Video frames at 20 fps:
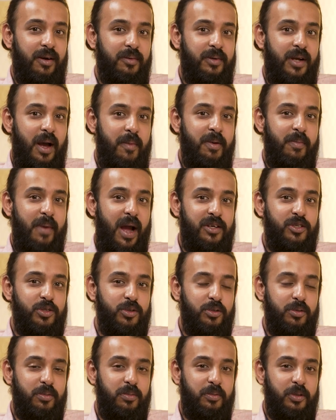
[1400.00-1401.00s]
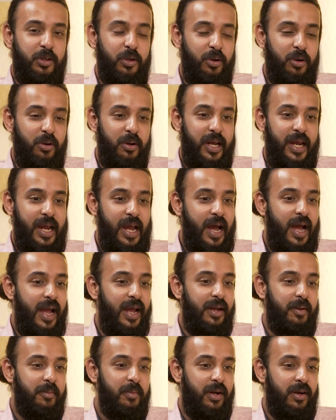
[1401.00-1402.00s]
Coming back to
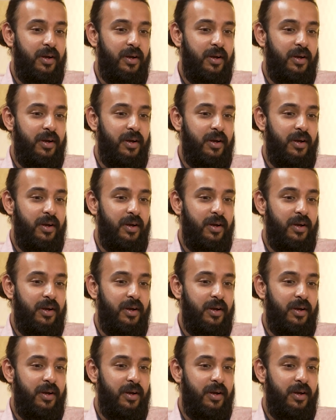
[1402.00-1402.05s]
AI,